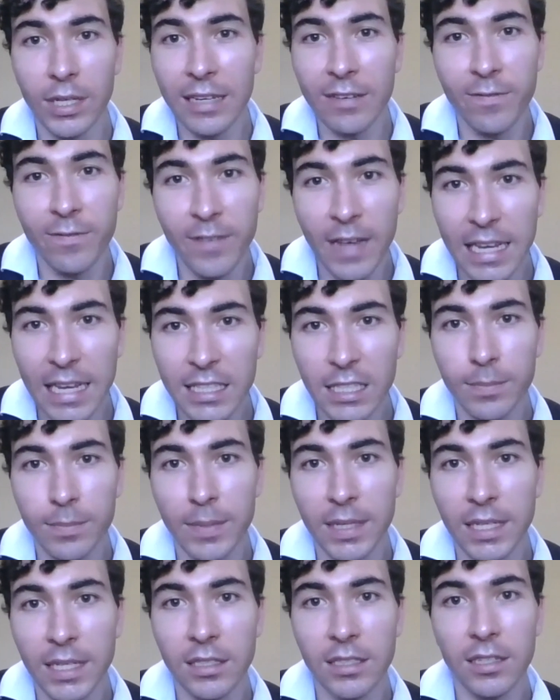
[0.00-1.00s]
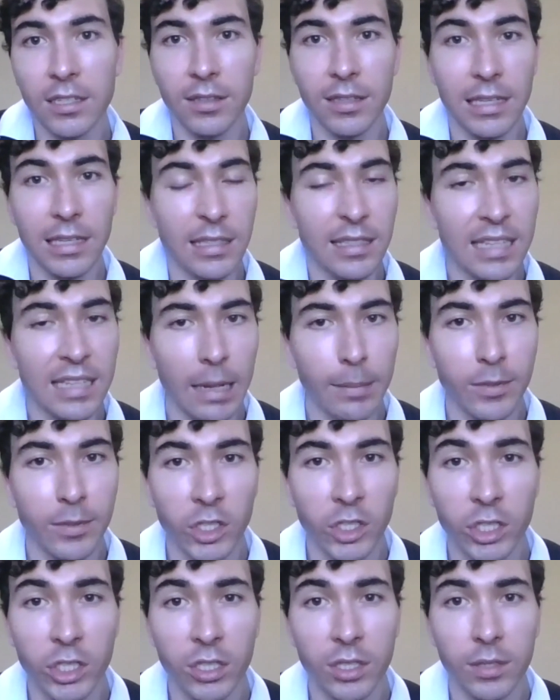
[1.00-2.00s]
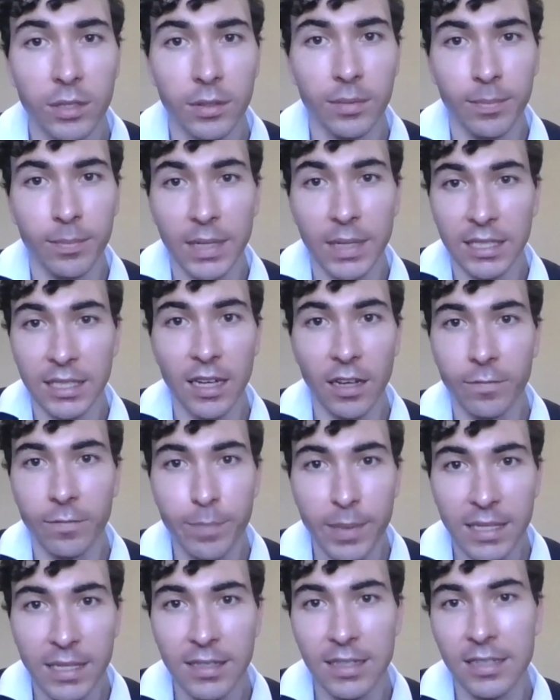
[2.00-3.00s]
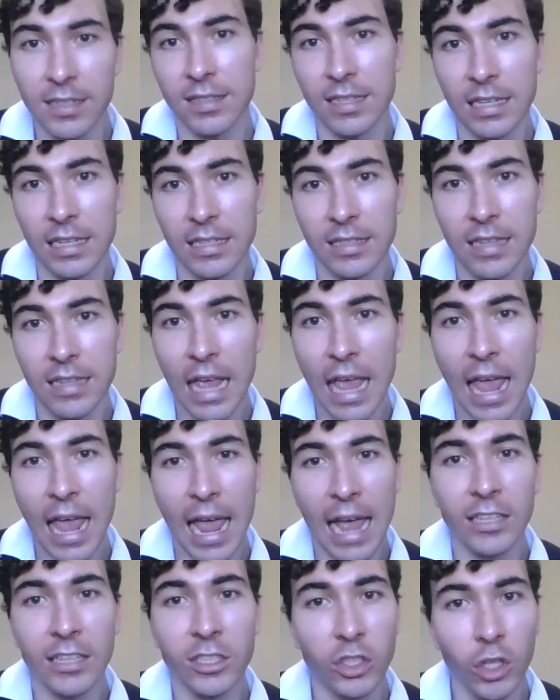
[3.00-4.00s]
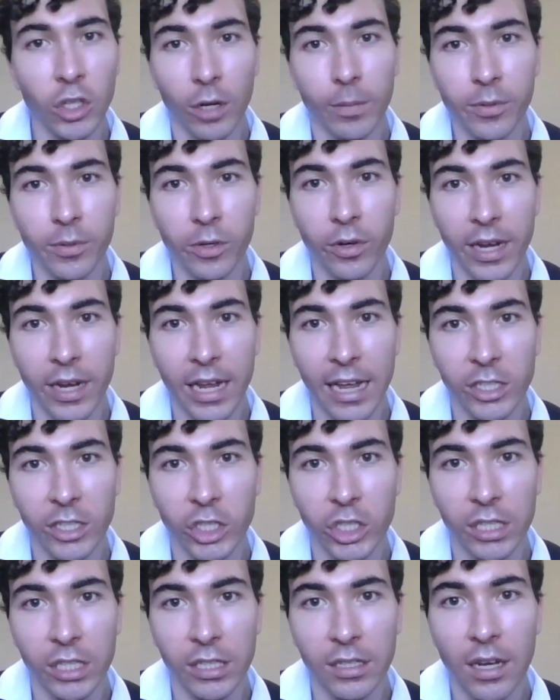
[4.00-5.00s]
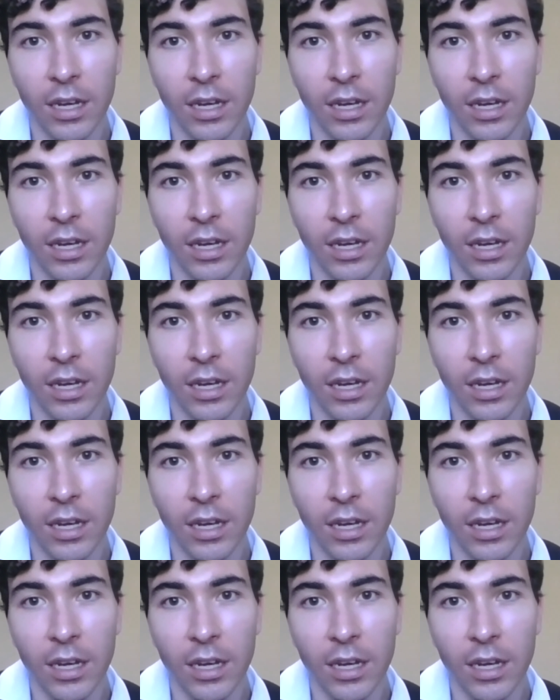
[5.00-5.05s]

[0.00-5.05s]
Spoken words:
investment, the establishment of businesses, and job creation.